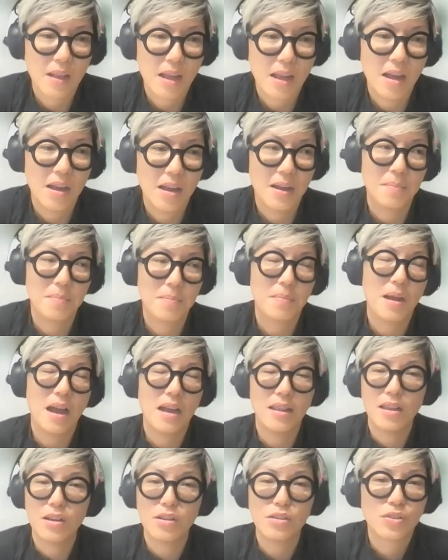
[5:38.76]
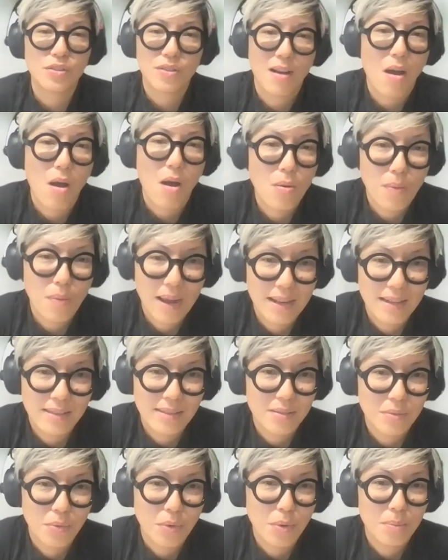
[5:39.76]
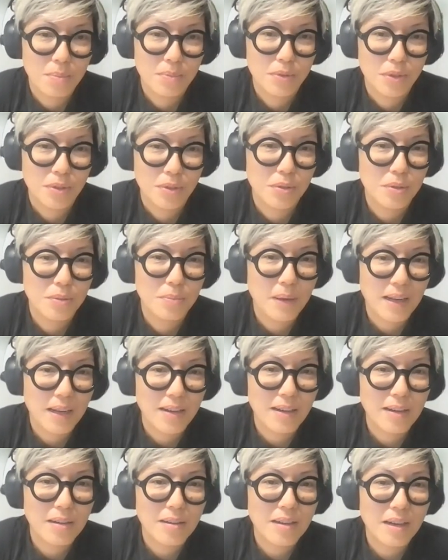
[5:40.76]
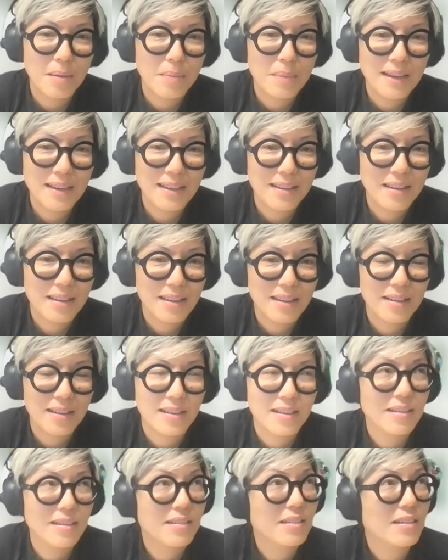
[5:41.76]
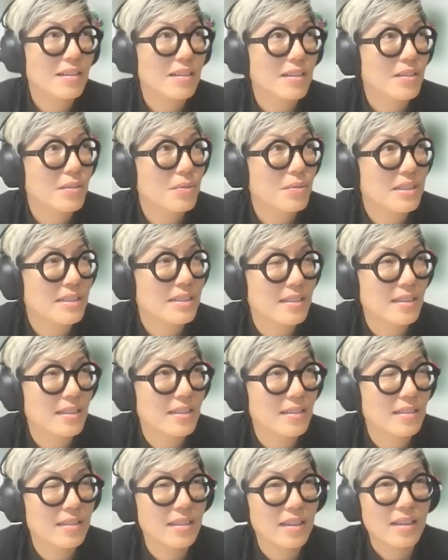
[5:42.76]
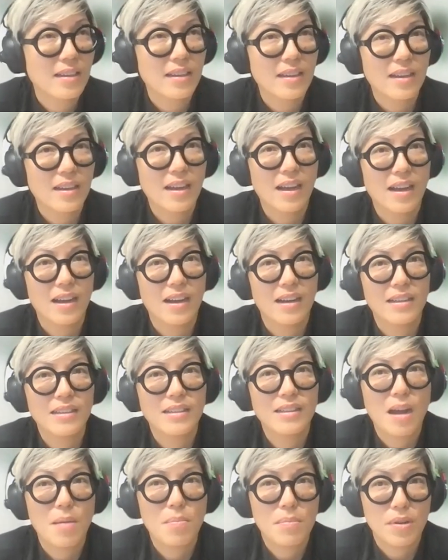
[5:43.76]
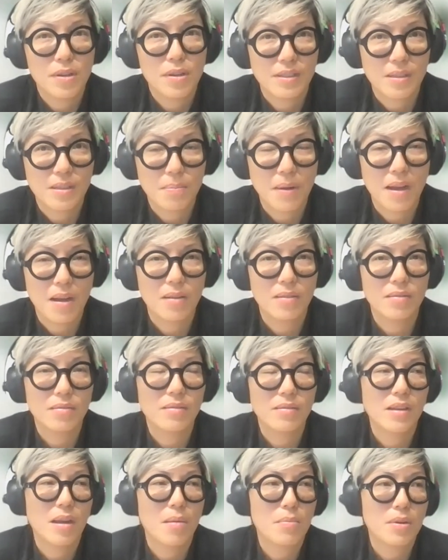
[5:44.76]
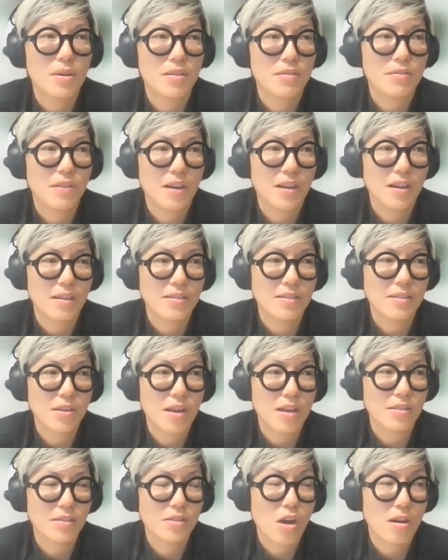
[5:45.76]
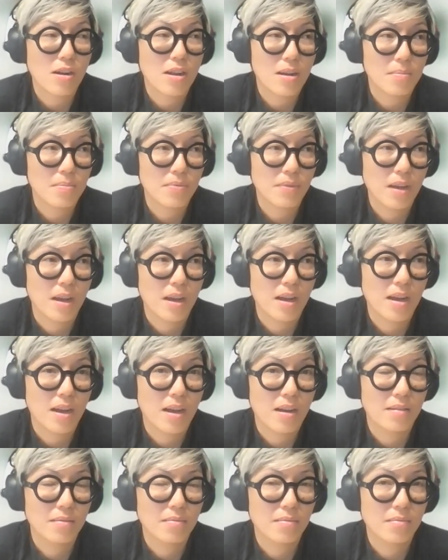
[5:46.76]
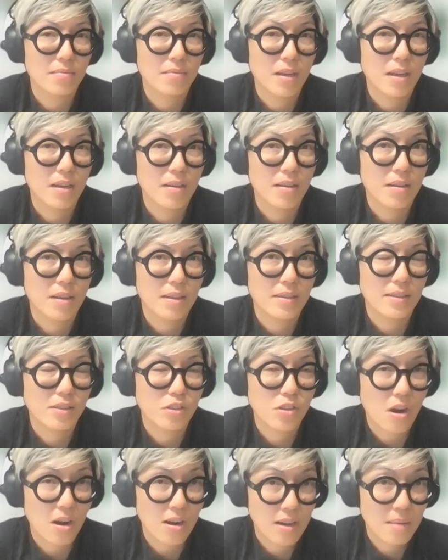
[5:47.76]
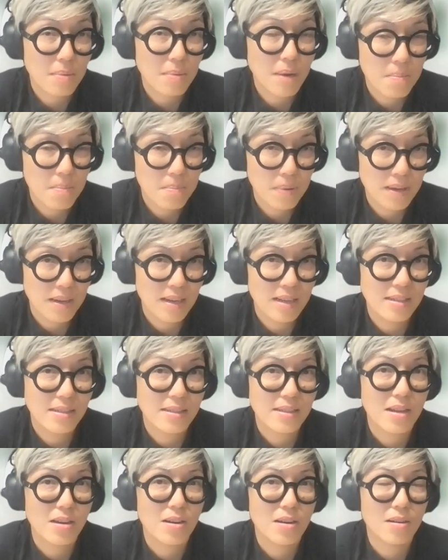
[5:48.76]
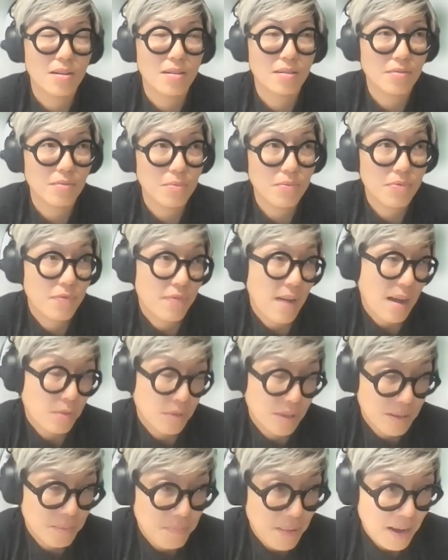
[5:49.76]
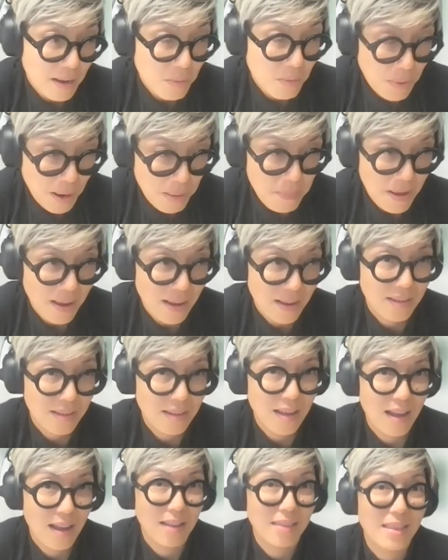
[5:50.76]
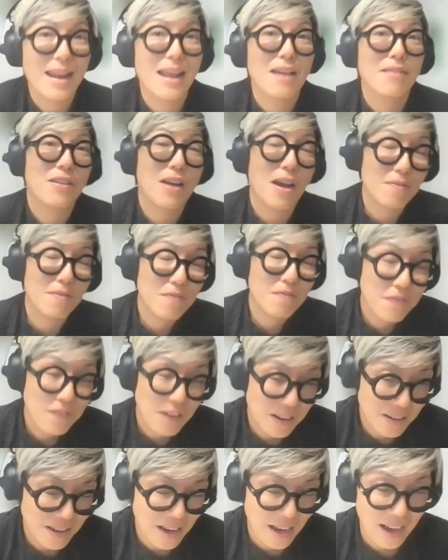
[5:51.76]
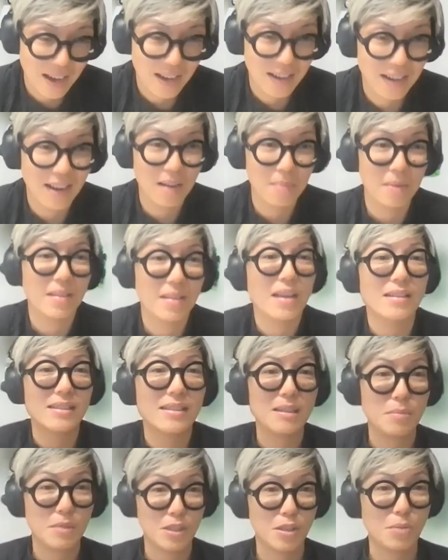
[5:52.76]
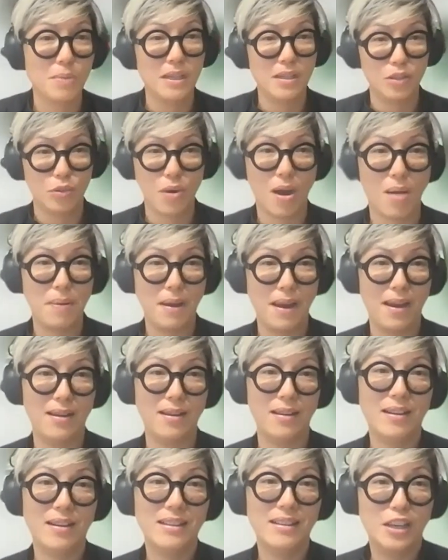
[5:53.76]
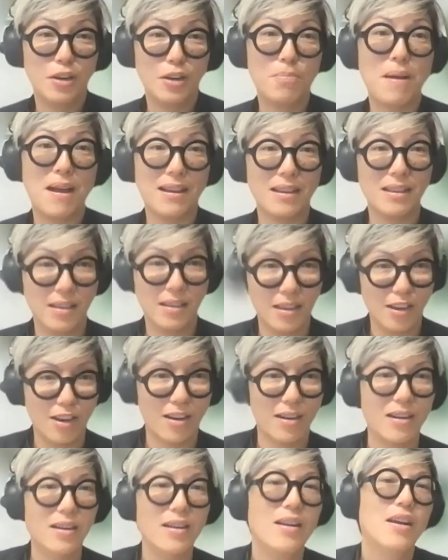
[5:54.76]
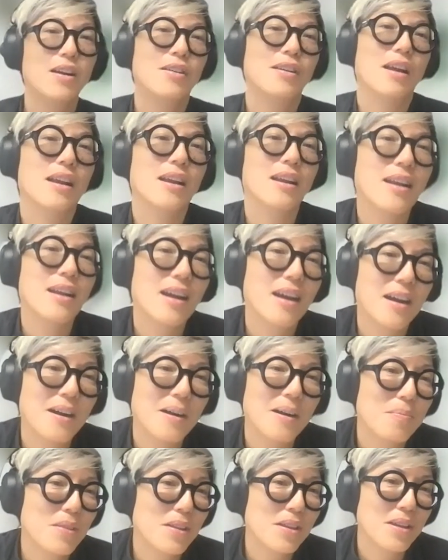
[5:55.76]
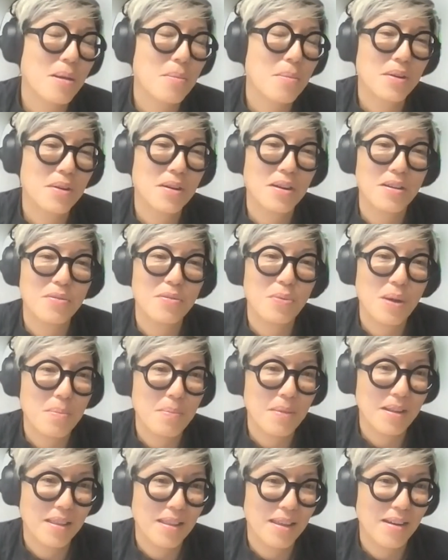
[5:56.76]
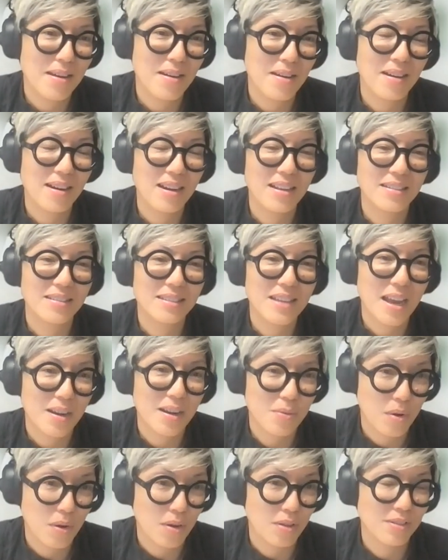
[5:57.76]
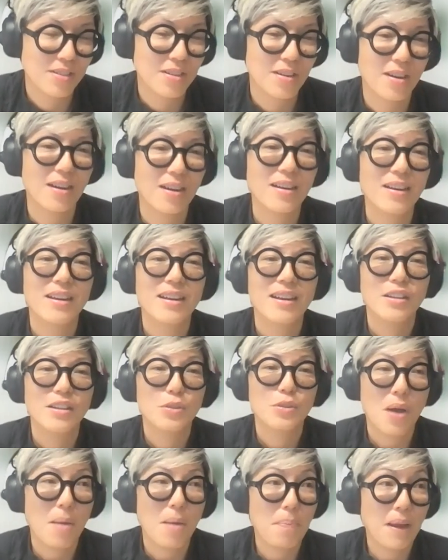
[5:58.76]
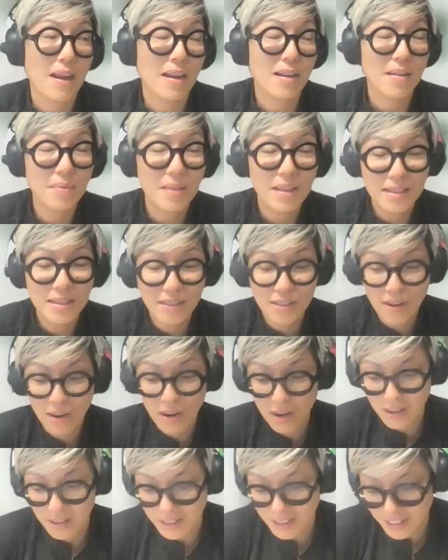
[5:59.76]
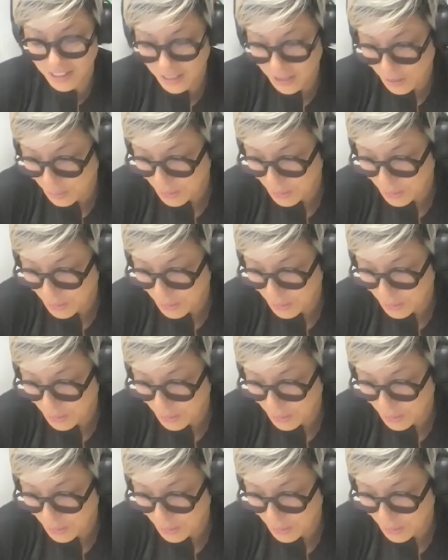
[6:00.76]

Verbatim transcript: um, there's always room to do better i mean the you know the recent uh, numbers about number of uh, uh startup uh, uh, uh, startup companies that are founded by women uh, that have gotten funding. I mean, that seems to be dropping year by year, right? Um, the number of women that are in tech roles are dropping, and these are, you